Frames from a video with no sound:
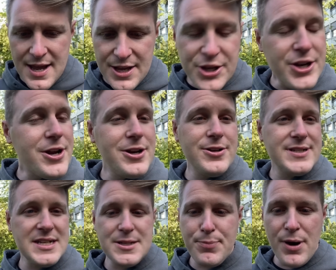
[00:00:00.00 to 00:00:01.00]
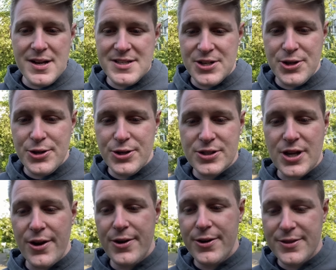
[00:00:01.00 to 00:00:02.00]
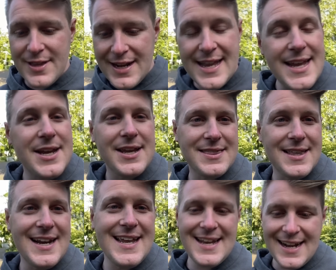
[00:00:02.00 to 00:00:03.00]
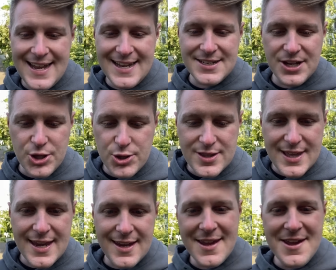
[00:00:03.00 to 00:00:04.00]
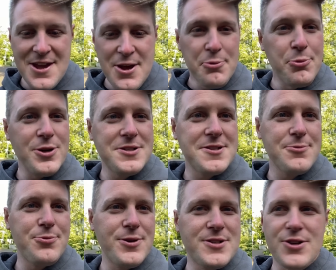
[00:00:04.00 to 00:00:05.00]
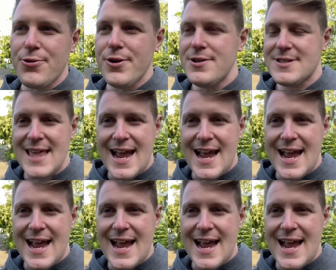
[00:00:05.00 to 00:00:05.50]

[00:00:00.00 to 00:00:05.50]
you know, losing to Brighton, who you'd go the league leader, you'd think would cruise that